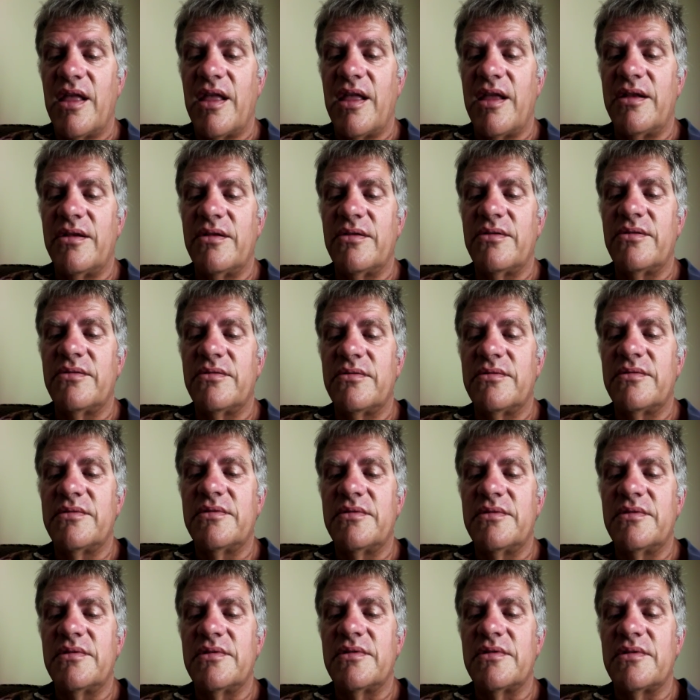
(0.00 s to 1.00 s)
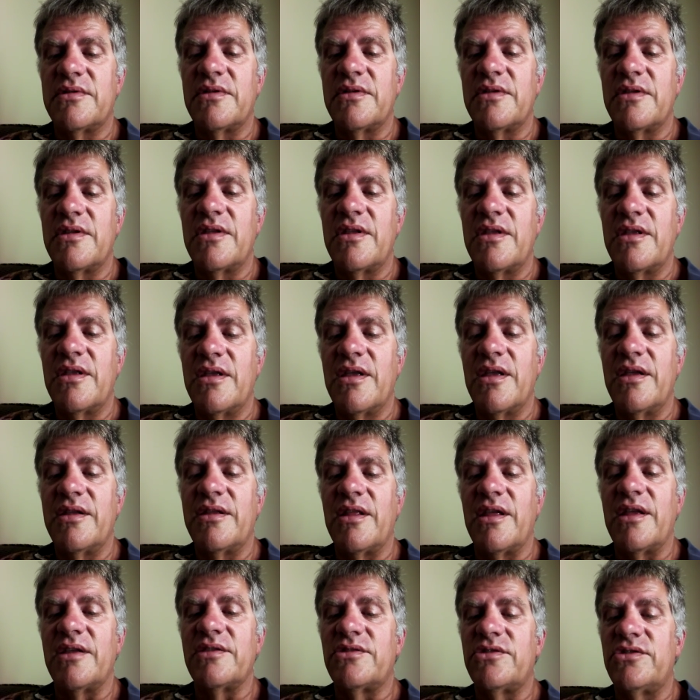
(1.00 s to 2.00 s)
And
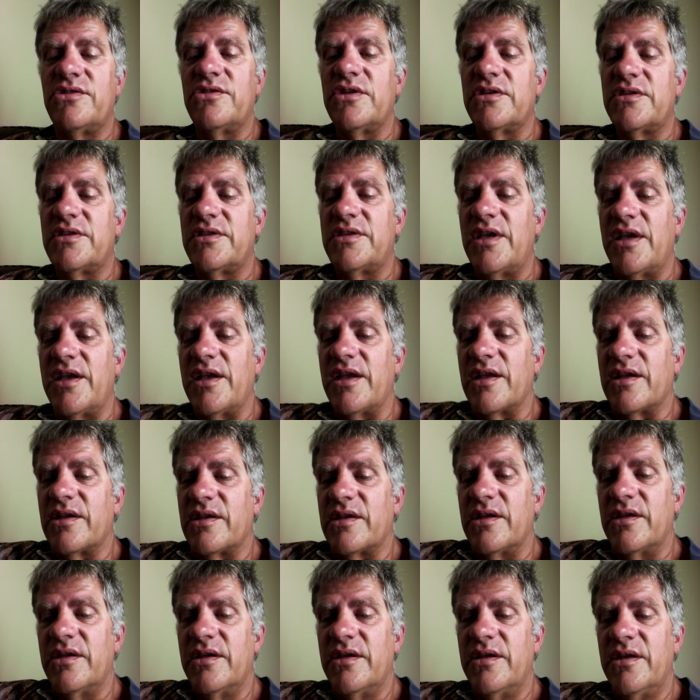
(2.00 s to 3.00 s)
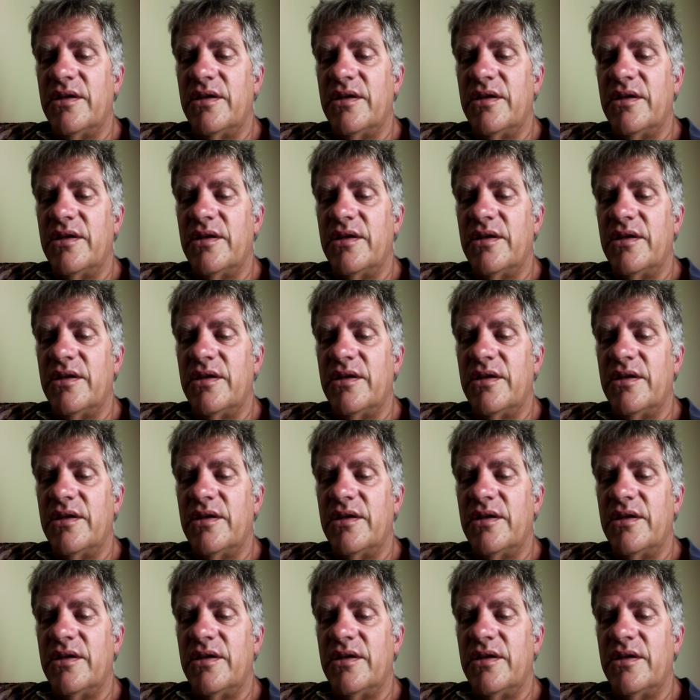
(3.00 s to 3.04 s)
and that's just it.